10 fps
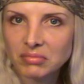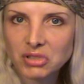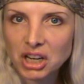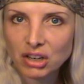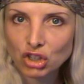
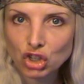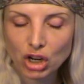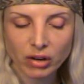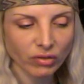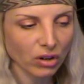Sounds
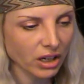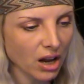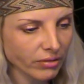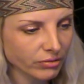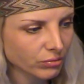cheerful
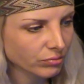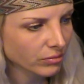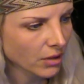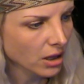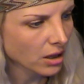enough.
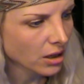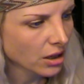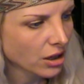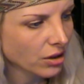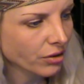
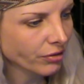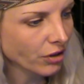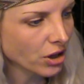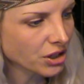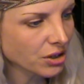The
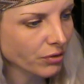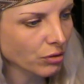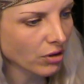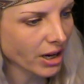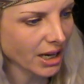first of
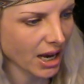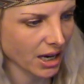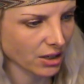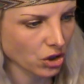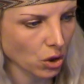the right
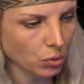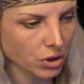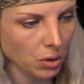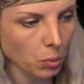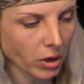hands
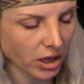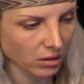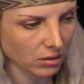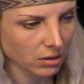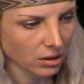holding a
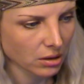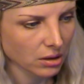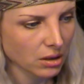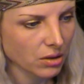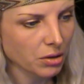wheel,
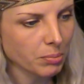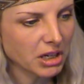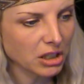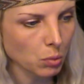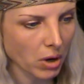the
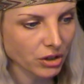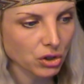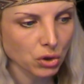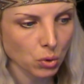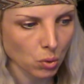middle one a
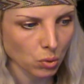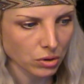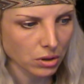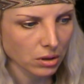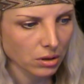
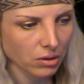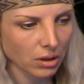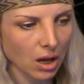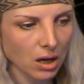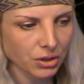sword, the
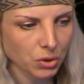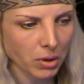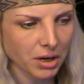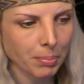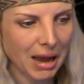last
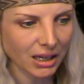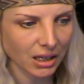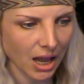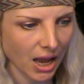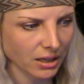one a
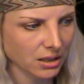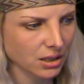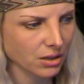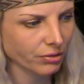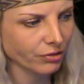battle
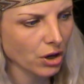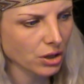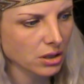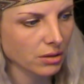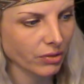axe, the
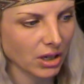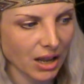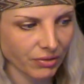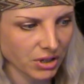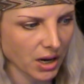first of the
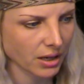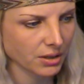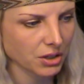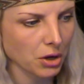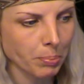left
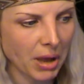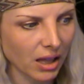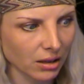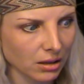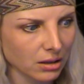hands a
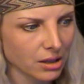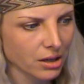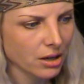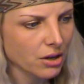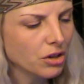bell,
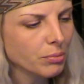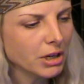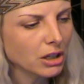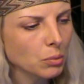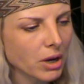the
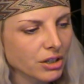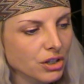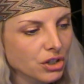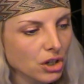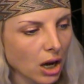middle one a
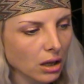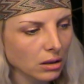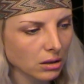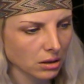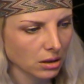
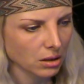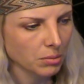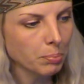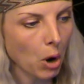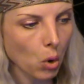skull
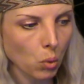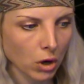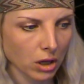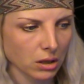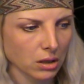bowl,